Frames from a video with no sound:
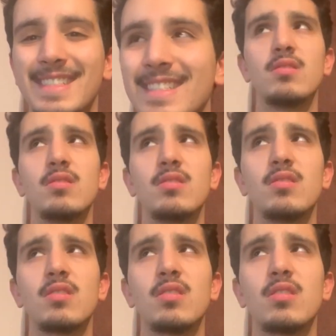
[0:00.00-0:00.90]

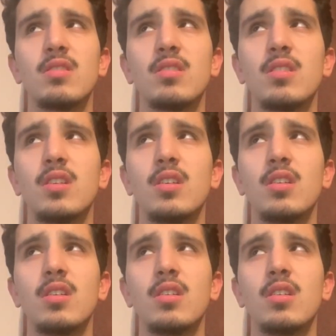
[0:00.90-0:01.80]

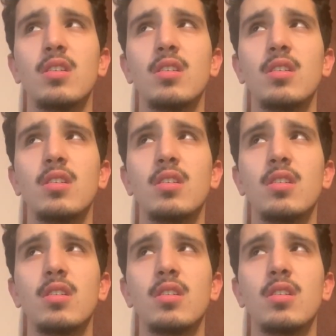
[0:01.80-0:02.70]

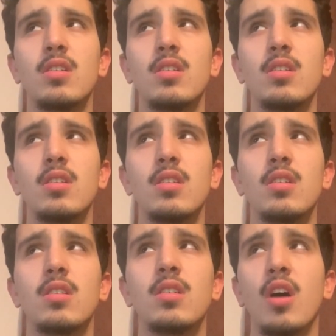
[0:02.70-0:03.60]
Nobody speaks.